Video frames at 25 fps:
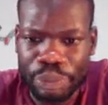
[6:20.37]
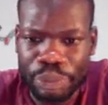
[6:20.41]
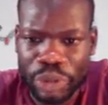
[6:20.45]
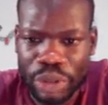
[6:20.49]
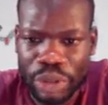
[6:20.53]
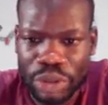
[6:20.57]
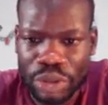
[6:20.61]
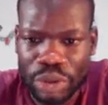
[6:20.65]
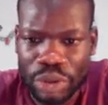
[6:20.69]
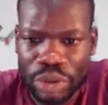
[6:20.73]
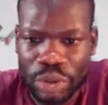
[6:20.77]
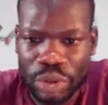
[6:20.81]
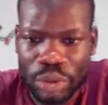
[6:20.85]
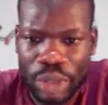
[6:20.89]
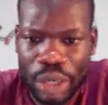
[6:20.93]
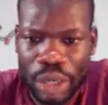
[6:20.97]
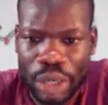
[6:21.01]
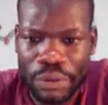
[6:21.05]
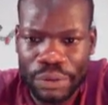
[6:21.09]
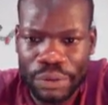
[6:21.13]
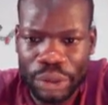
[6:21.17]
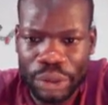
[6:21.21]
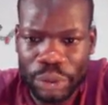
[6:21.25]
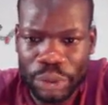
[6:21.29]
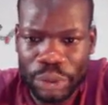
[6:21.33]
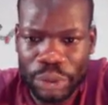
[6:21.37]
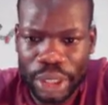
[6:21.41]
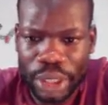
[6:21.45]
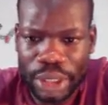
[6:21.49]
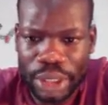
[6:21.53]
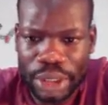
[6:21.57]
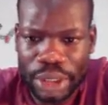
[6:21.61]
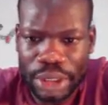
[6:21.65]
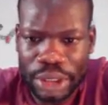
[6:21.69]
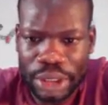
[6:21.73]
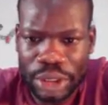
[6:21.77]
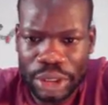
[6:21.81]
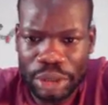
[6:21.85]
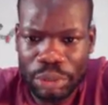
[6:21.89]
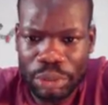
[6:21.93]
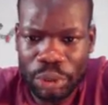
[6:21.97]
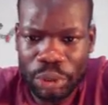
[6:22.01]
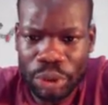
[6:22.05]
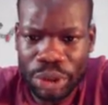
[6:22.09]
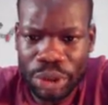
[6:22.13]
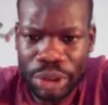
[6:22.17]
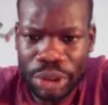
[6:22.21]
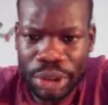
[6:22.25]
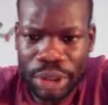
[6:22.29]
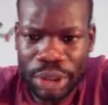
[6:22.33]
So after doing that, so the
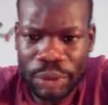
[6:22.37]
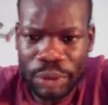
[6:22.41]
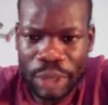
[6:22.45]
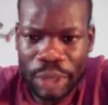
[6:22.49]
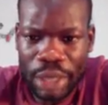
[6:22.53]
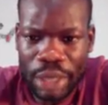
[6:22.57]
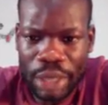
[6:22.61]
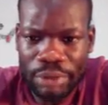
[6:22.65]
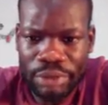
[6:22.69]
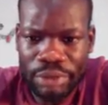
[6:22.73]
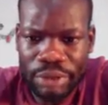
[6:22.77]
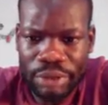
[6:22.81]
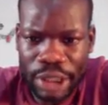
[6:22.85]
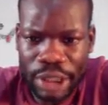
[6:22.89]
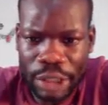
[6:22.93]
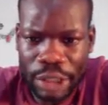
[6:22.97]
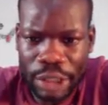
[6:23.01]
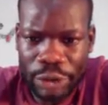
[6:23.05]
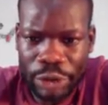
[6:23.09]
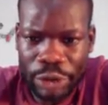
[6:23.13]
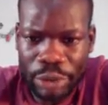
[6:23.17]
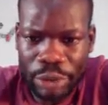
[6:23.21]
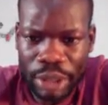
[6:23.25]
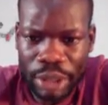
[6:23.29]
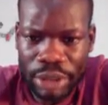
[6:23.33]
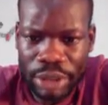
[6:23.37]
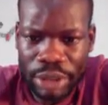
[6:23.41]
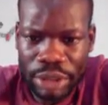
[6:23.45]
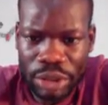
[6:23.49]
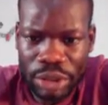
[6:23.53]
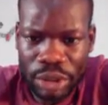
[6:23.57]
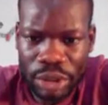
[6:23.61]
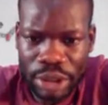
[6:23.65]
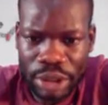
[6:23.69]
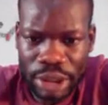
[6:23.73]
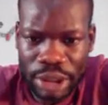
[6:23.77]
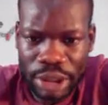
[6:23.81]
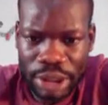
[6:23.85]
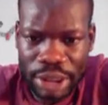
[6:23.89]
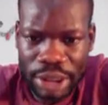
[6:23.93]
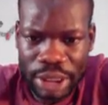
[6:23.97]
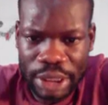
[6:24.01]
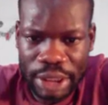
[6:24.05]
module that we have is ARIMA stock data,